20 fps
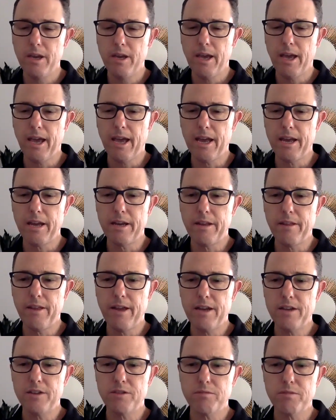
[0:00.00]
And
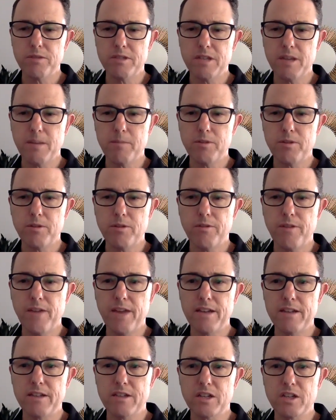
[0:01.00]
that is a receptor that
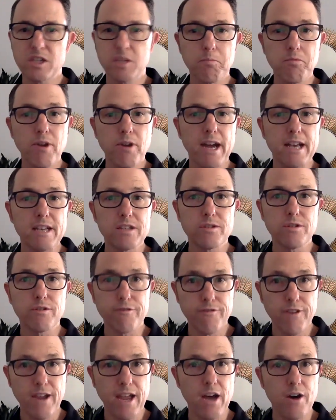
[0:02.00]
is expressed or
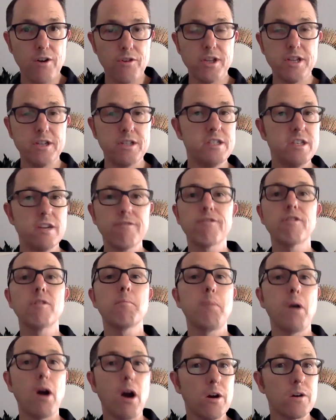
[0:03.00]
found in different
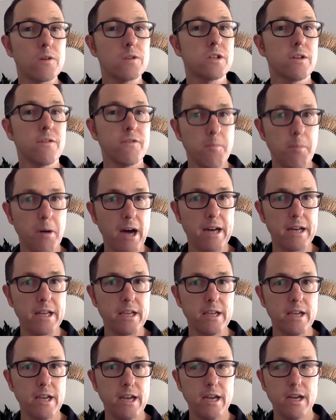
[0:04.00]
parts of the body.
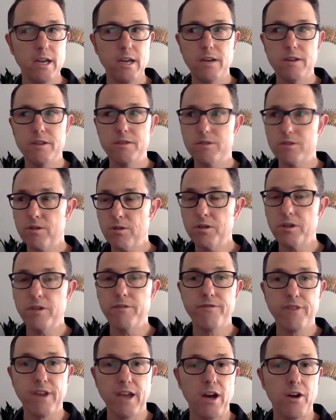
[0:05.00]
It's certainly
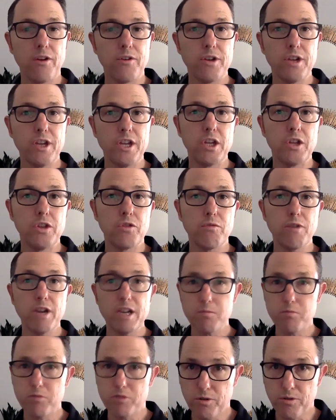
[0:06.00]
found in the
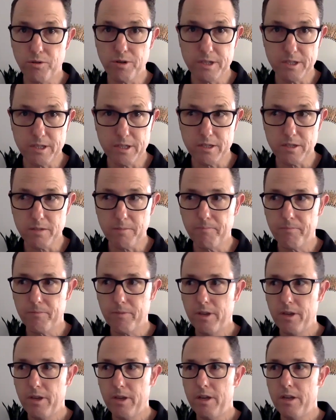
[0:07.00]
respiratory system.
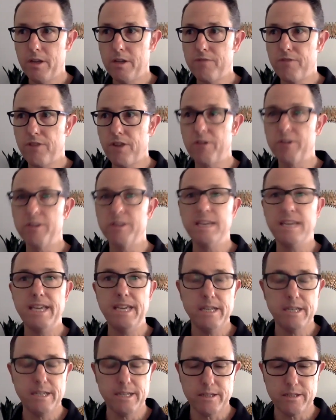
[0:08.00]
It's found in the
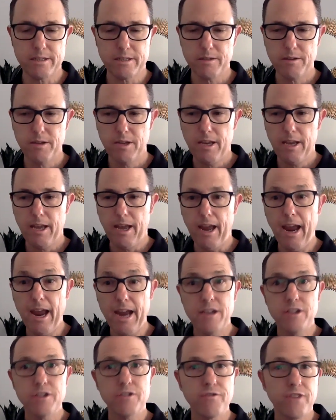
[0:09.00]
kidneys.
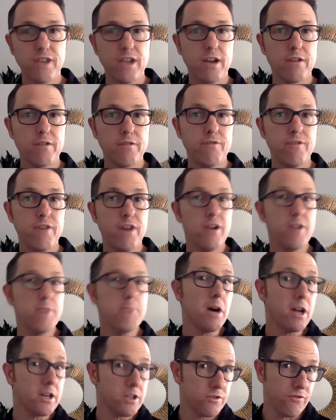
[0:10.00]
And it's very
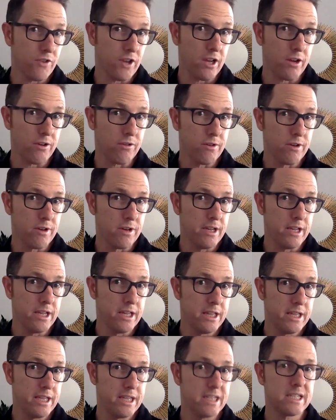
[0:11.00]
much found
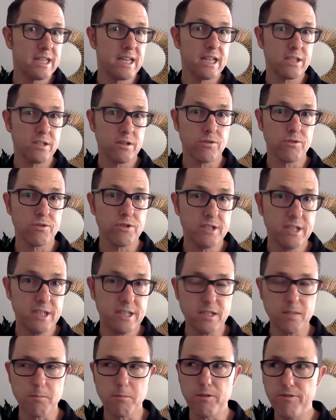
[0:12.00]
in the intestinal system.